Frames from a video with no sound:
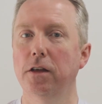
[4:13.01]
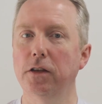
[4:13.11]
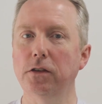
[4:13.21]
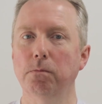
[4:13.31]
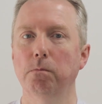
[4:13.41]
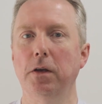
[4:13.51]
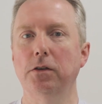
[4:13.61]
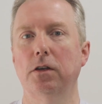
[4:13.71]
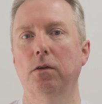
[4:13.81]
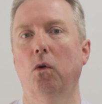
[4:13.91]
this
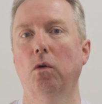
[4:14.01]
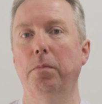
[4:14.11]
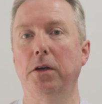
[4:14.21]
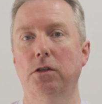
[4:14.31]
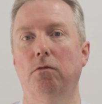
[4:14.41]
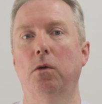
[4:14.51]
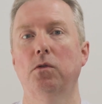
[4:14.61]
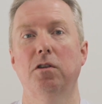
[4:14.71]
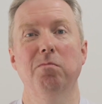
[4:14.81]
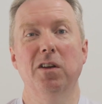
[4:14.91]
is uh, all based
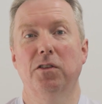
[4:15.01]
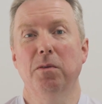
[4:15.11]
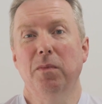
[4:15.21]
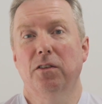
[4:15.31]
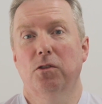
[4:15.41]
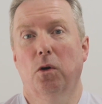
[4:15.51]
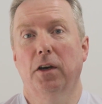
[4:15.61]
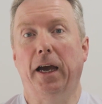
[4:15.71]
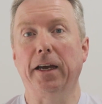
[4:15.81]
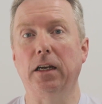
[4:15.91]
around you know, similar sort
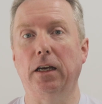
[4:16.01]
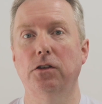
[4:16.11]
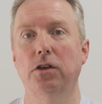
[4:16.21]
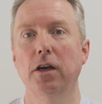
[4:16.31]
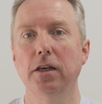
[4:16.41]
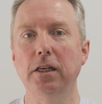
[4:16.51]
of guidelines.